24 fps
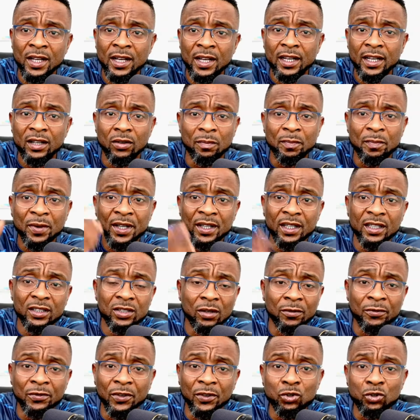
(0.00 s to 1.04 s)
They were picking it up
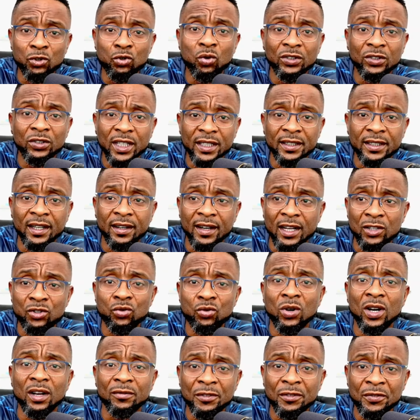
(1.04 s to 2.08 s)
for 200 naira,
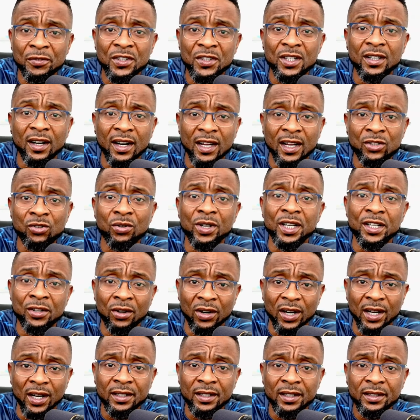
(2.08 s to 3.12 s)
250 naira to a
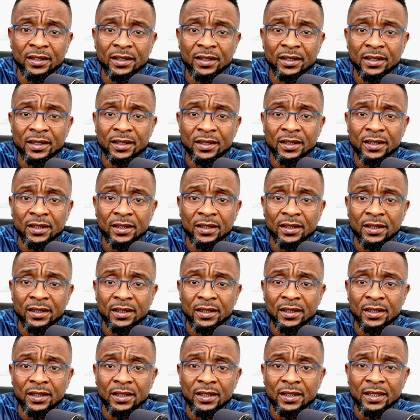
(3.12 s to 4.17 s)
dollar.
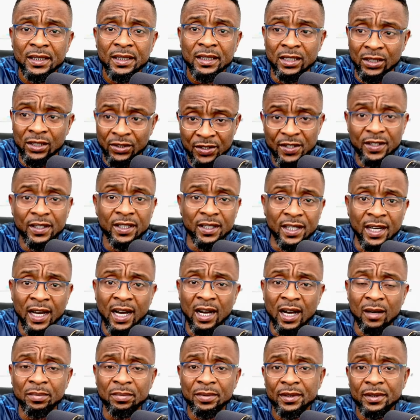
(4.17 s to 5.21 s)
Do you see the
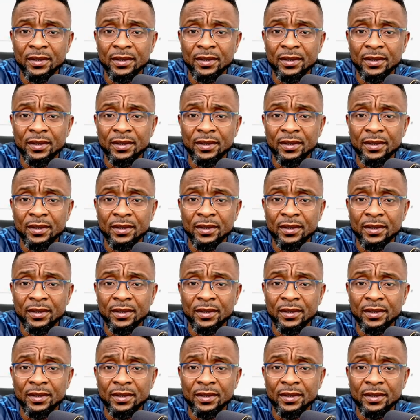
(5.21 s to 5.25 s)
gap?